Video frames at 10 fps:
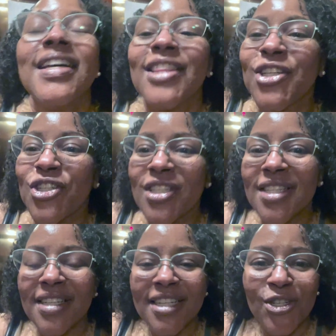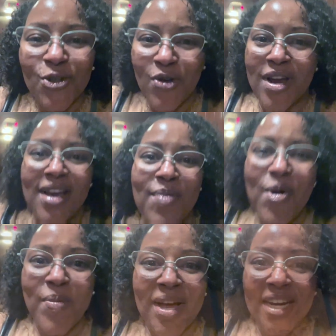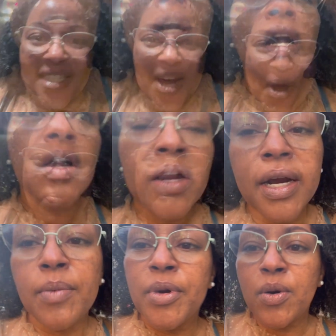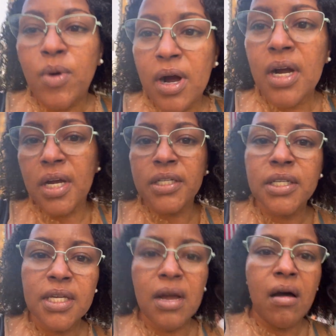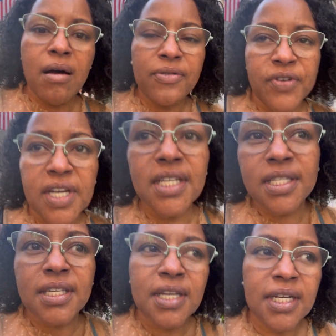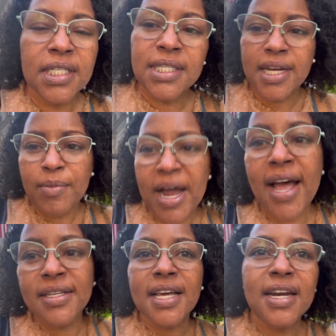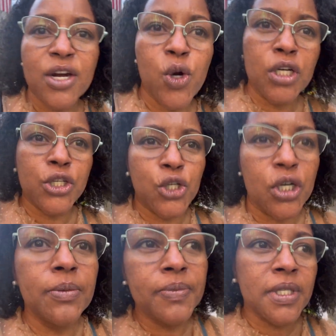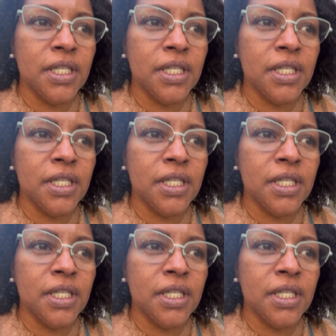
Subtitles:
Let's just enjoy a moment at a time. All right, I'm gonna walk to the office, stay my ass out of Nordstrom's,